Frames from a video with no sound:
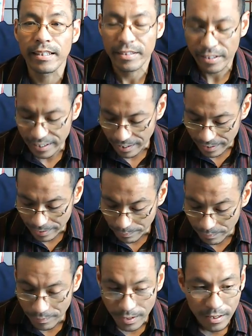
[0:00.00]
You're telling
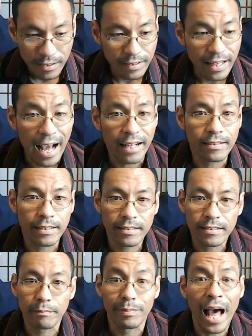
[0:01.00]
them that
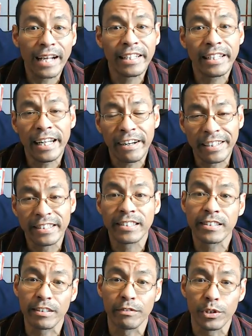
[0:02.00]
blind
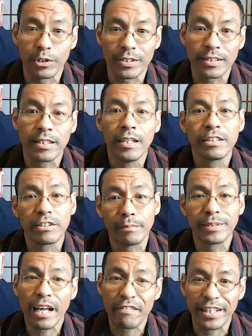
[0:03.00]
adherence to the rules
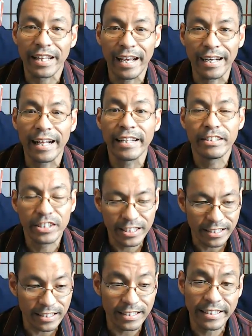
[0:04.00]
trumps everything, and you should
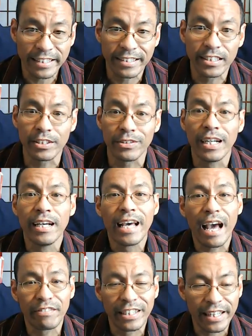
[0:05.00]
just listen to
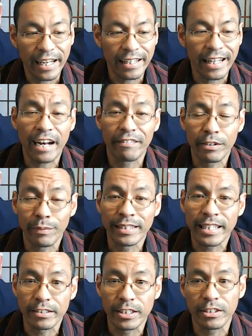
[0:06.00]
everything that everyone
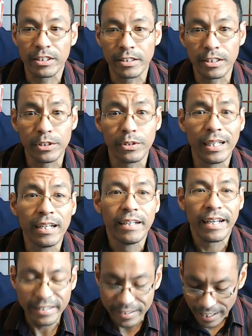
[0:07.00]
tells you to do
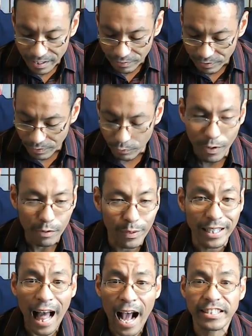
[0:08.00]
instead of what
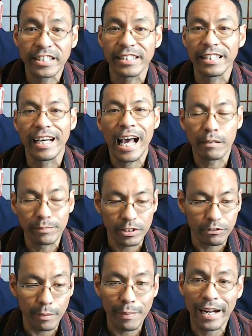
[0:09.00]
will actually help
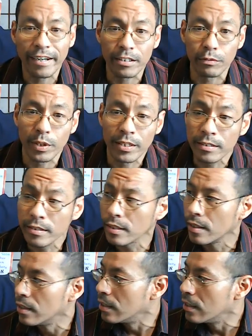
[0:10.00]
to repair the world.